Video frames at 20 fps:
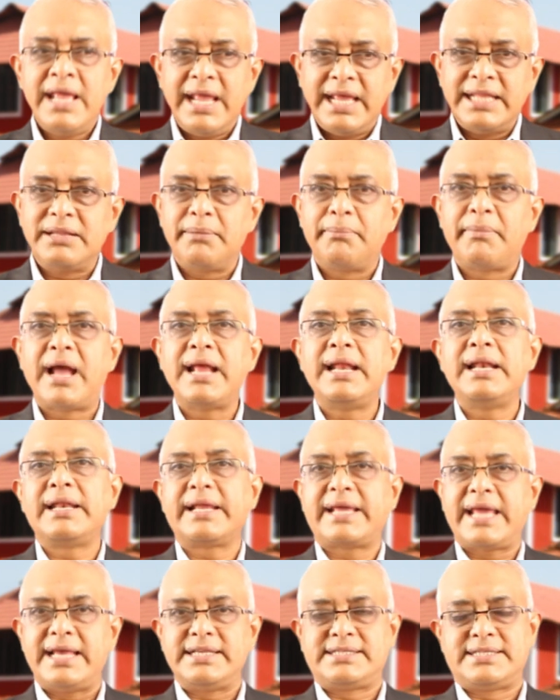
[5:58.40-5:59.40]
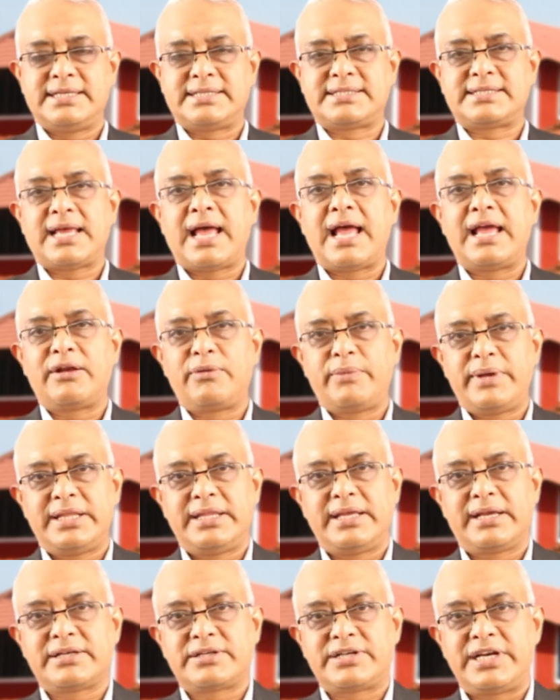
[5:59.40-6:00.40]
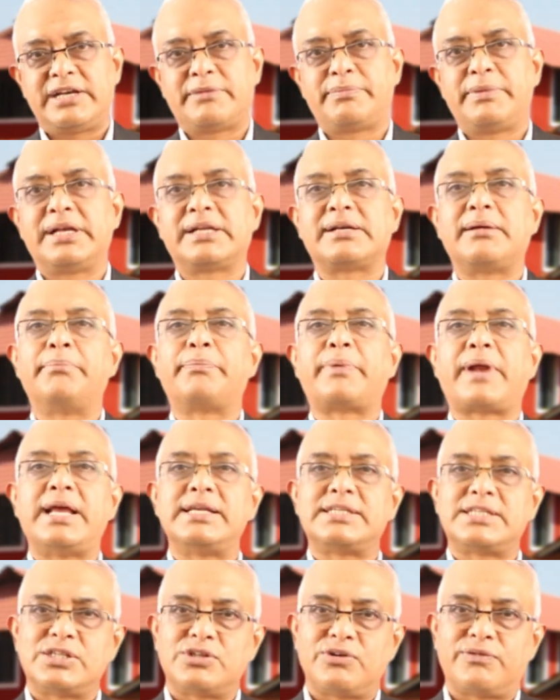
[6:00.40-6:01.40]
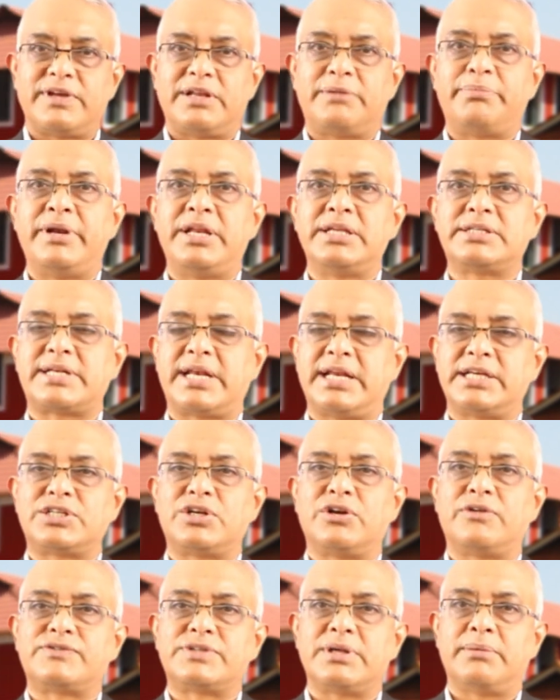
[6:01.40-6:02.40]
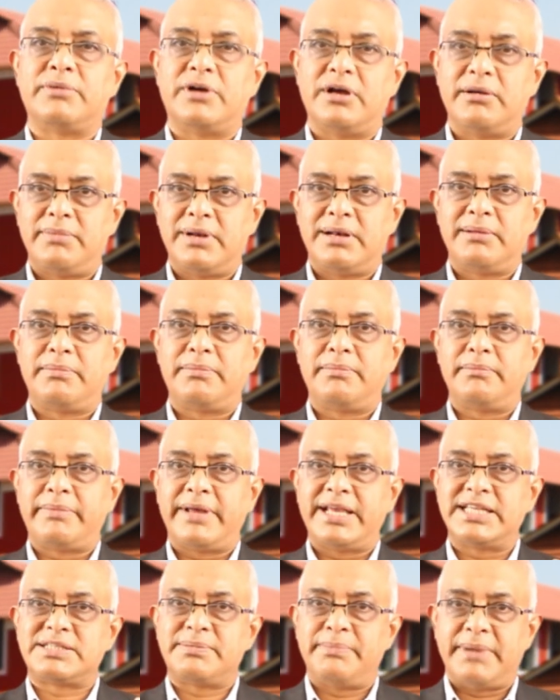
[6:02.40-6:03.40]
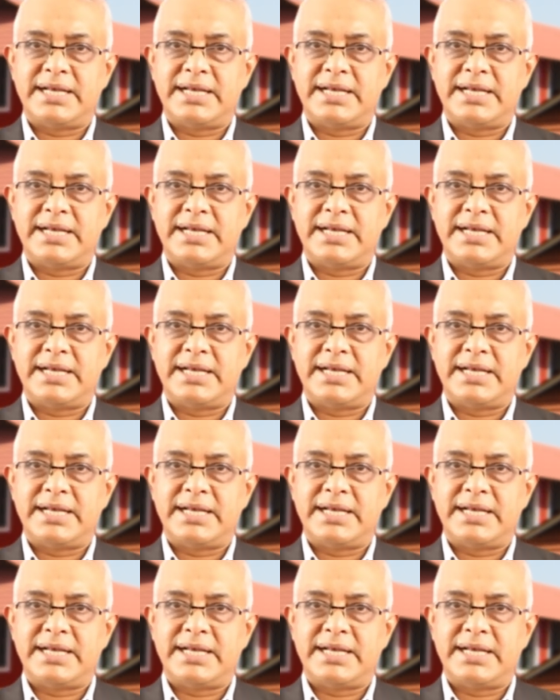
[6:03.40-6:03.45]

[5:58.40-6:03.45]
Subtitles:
In the mild cases, Ayurvedic treatment comprises of administration of some herbal-based